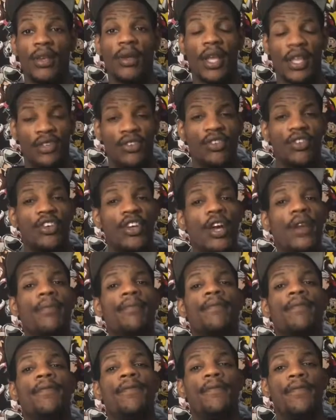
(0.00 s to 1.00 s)
it's a good
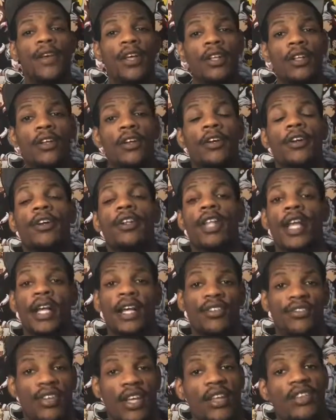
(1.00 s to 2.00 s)
filler. Like
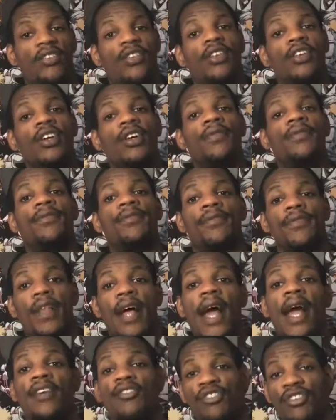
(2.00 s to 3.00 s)
I said, it's a good
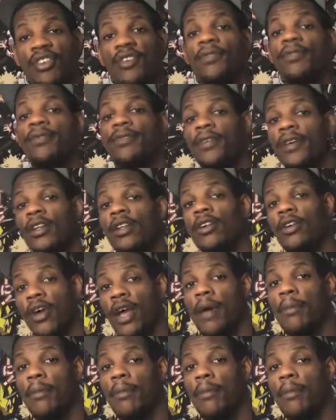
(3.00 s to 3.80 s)
flashy filler